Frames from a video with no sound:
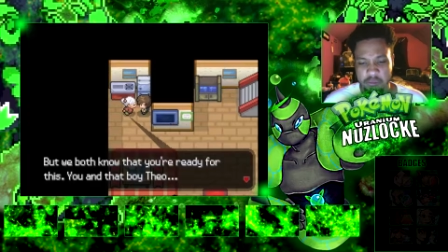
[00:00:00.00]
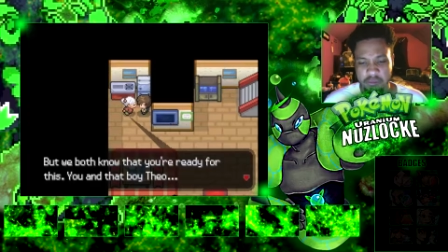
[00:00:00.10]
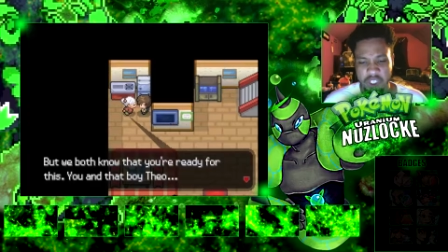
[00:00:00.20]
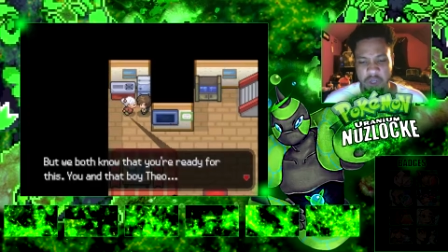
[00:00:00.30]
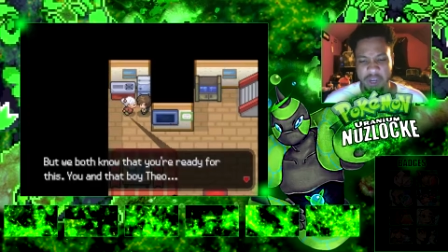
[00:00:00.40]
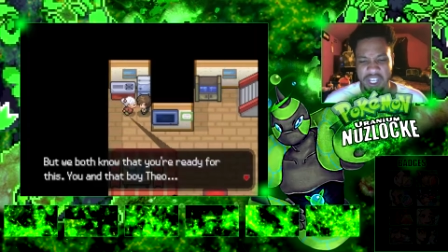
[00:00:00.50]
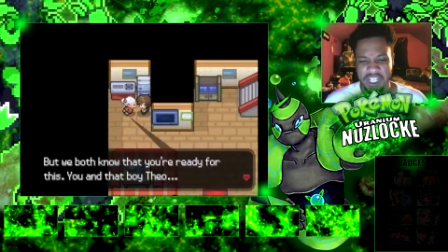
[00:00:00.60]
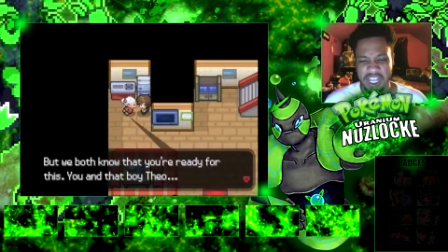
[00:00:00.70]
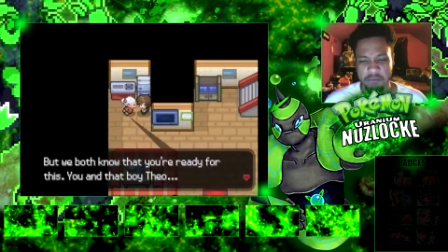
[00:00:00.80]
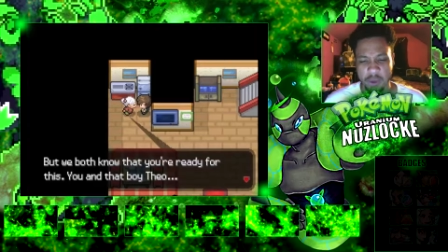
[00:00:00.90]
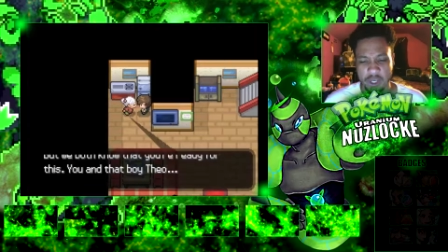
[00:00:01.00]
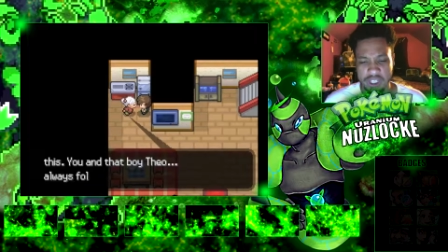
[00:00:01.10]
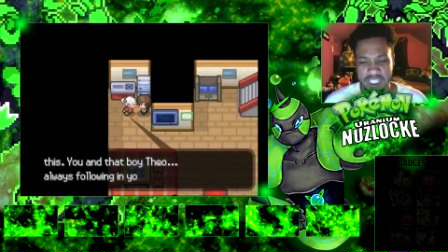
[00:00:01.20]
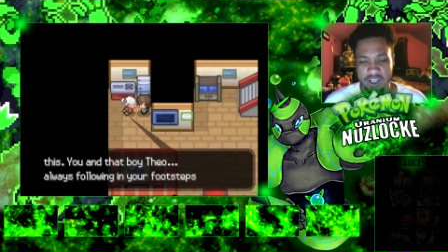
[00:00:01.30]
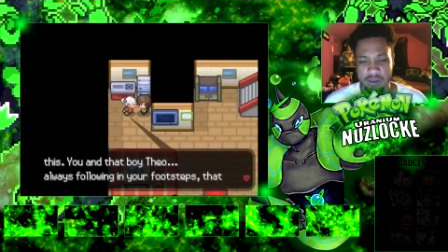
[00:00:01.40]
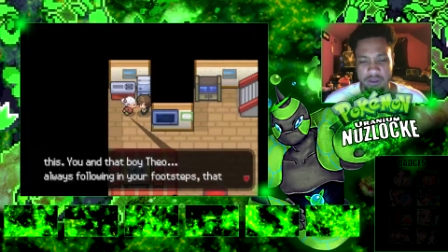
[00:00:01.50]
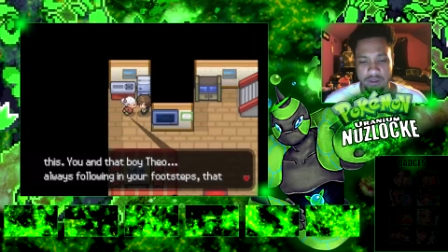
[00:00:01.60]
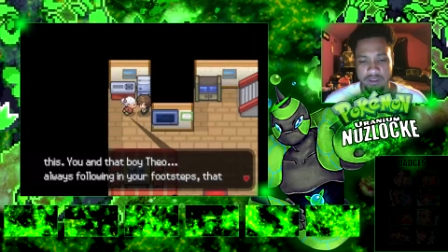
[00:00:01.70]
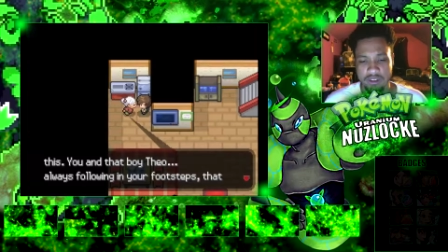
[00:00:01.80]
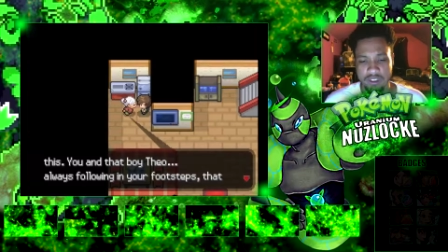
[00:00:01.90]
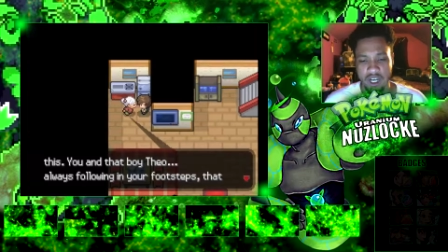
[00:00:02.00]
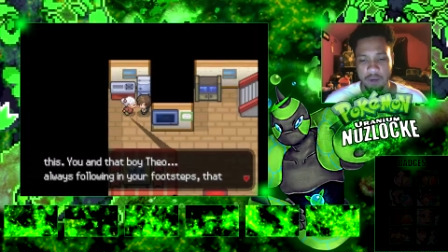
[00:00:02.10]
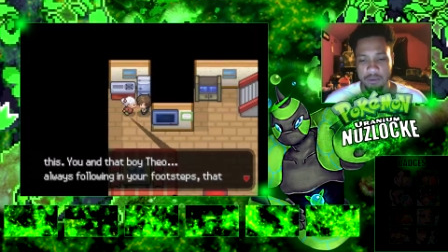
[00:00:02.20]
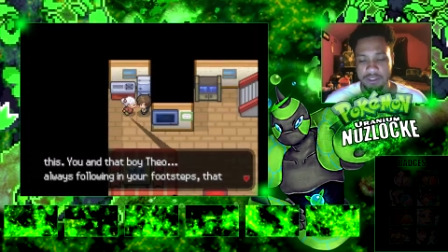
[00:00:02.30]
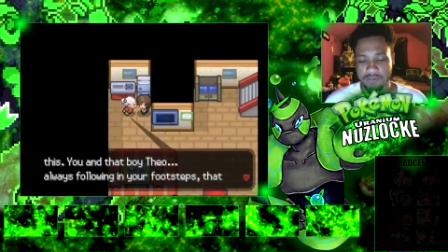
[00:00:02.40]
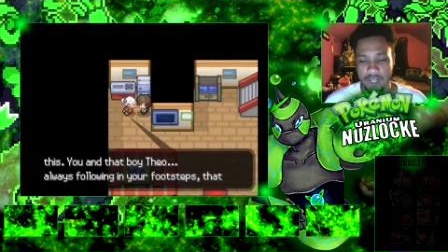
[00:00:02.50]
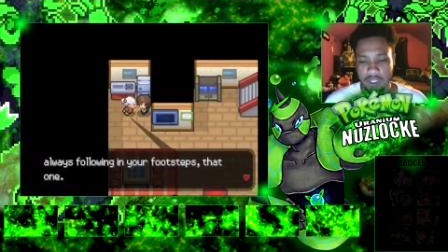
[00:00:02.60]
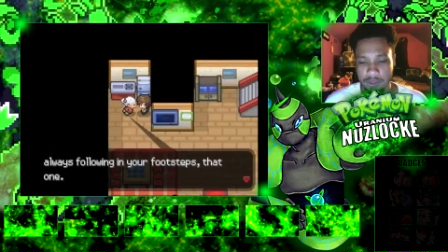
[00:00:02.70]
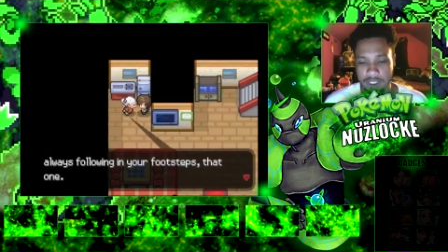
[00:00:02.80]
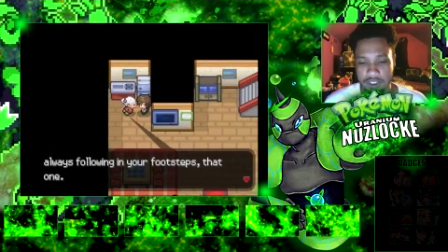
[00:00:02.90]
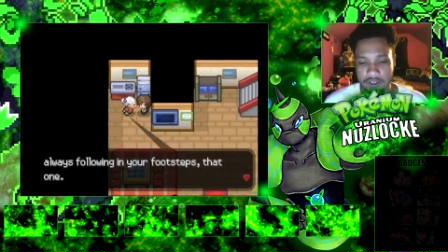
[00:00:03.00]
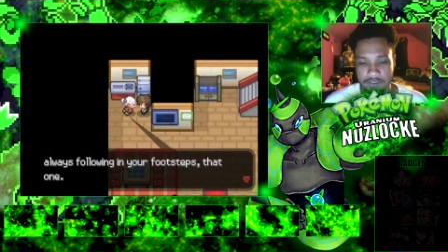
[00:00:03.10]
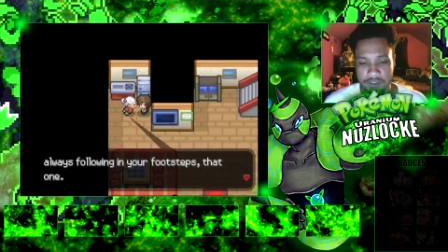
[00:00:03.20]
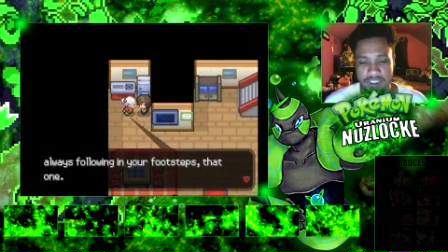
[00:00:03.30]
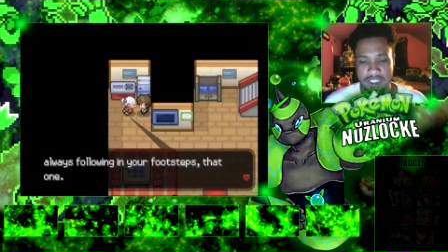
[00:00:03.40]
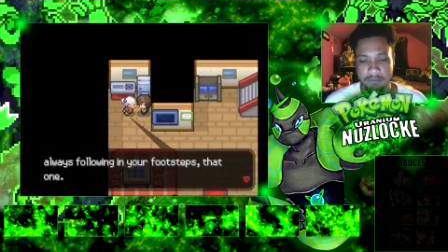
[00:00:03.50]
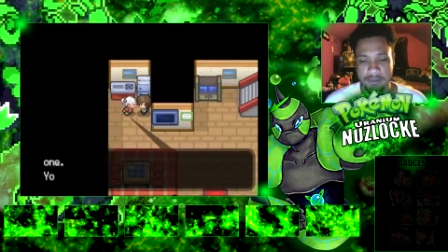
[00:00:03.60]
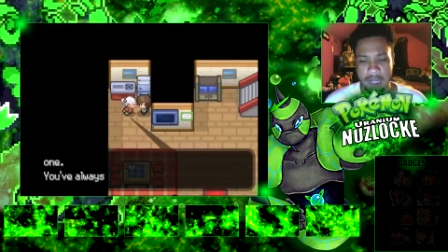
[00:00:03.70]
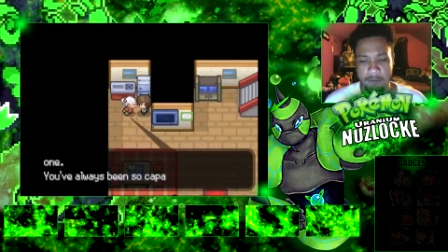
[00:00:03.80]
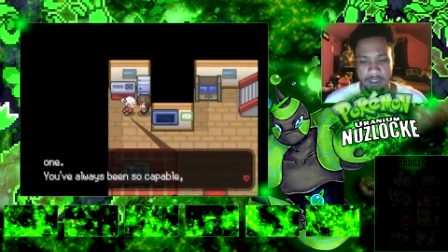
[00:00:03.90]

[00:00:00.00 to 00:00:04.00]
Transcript: You and that boy, Theo. Always following in your footsteps, that one.